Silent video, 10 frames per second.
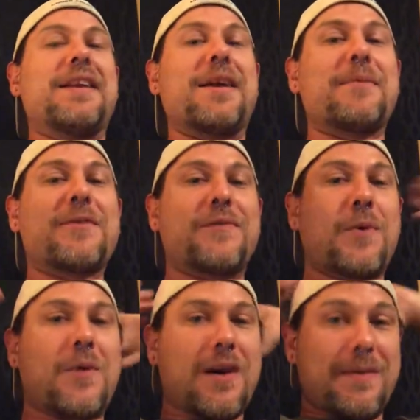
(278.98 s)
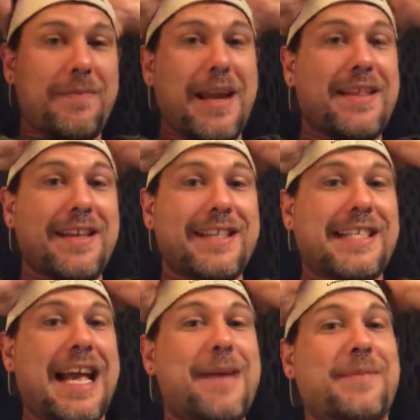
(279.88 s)
Number 4, mainly this
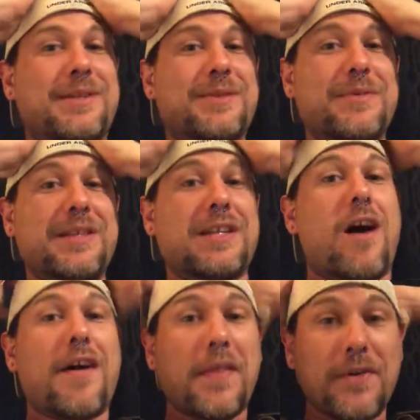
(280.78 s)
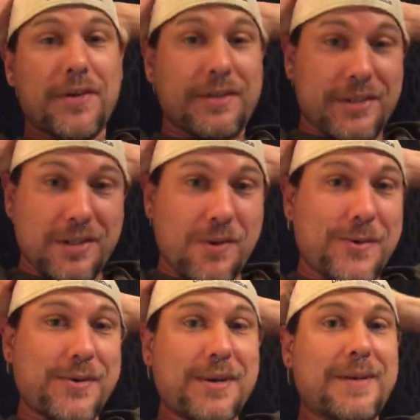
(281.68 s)
happens with toddlers
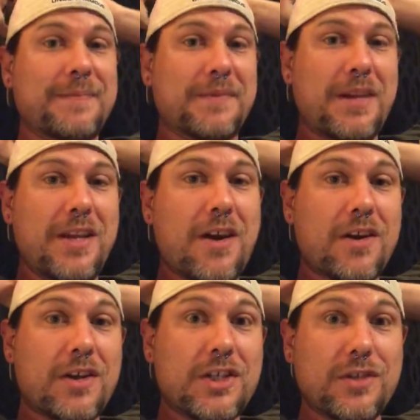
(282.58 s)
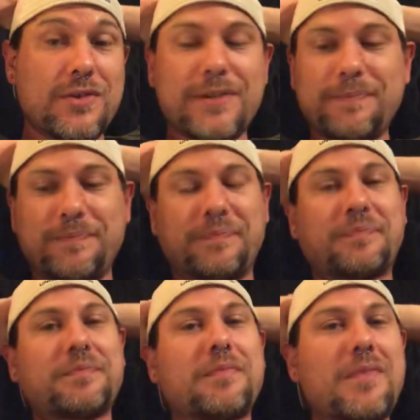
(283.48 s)
or younger children,
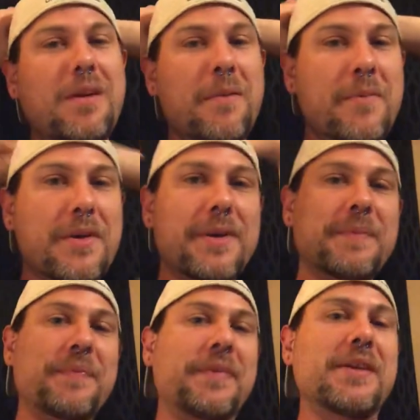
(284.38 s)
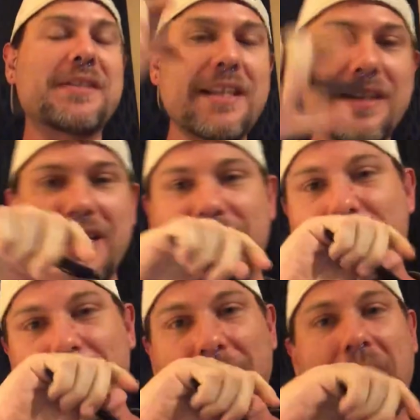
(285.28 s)
but you sit
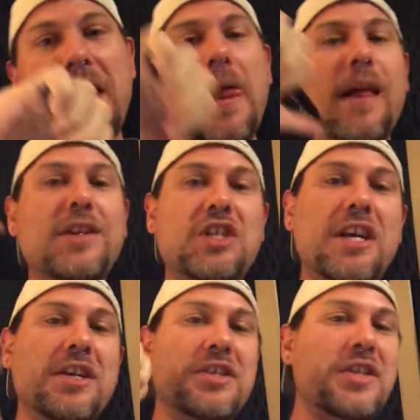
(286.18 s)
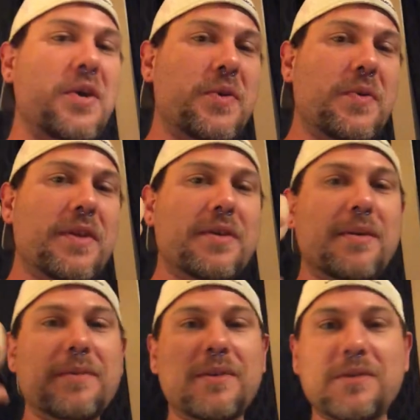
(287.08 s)
there, share your soda with
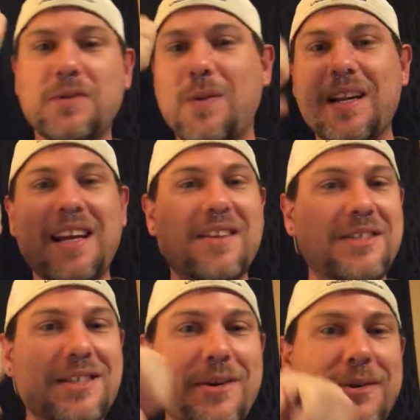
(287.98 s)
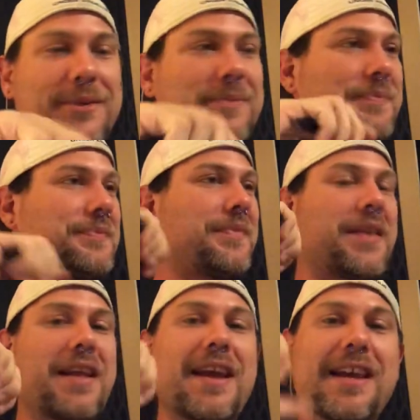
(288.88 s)
them, a little 20-ounce soda,
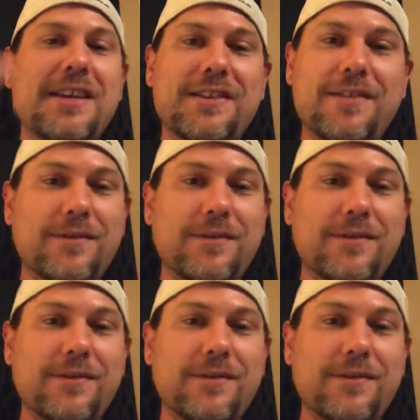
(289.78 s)
and you